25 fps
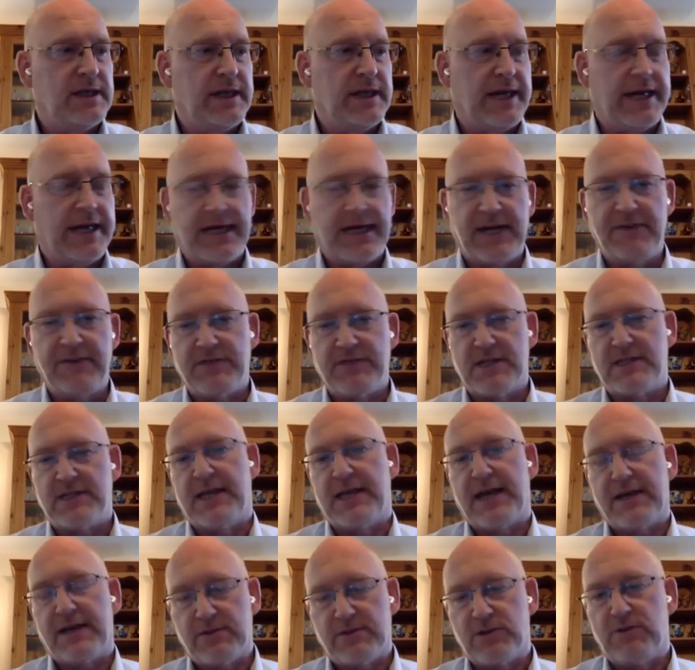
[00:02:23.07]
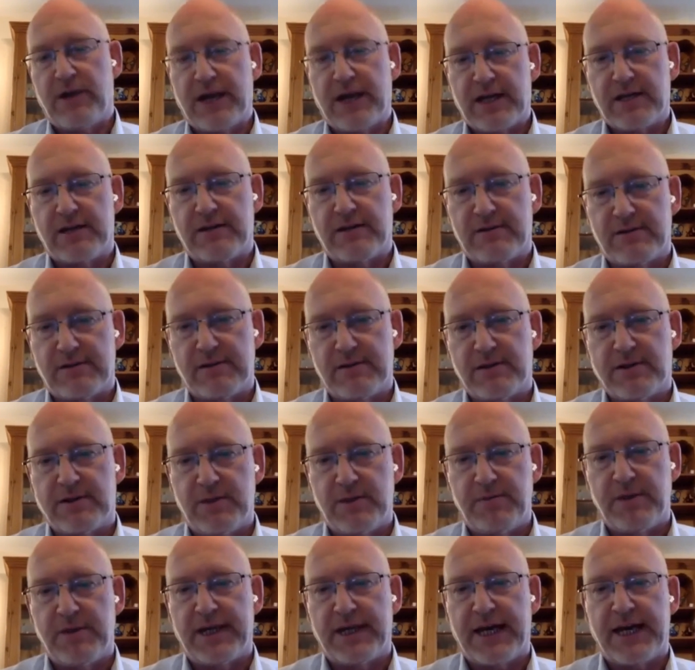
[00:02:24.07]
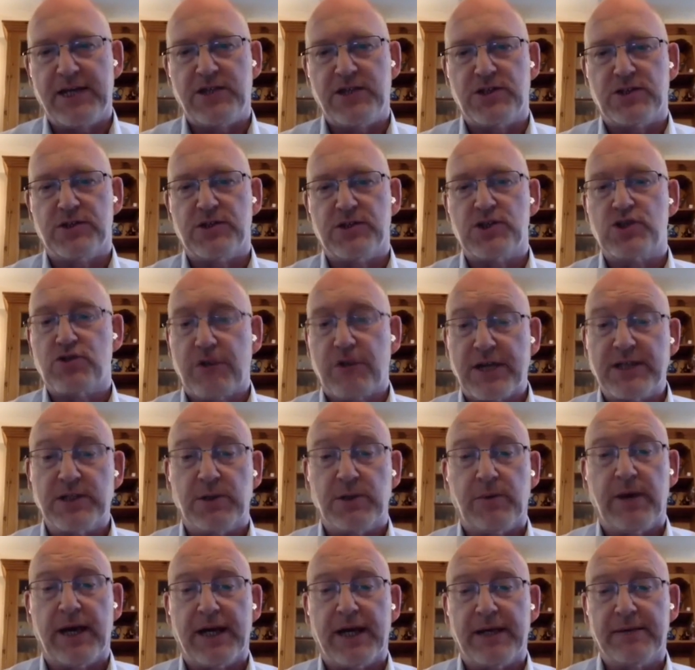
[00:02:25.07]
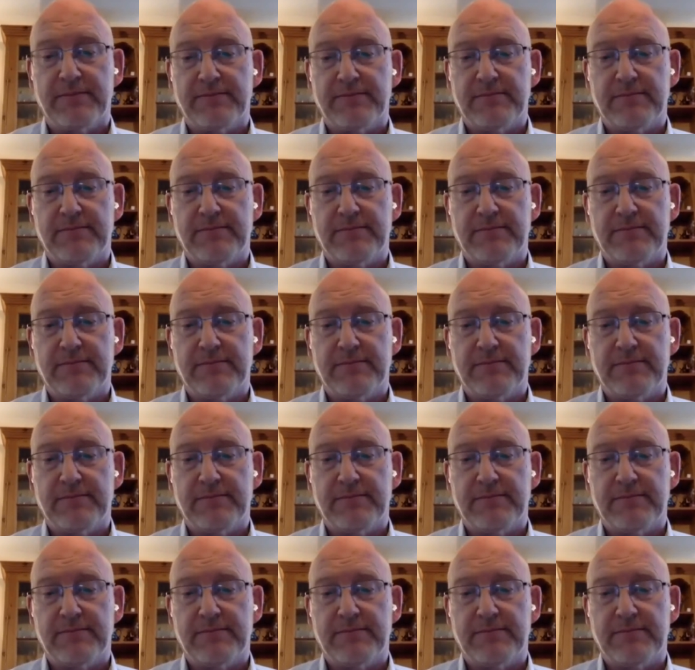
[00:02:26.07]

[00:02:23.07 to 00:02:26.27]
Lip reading: it gives us that direct communication straight away.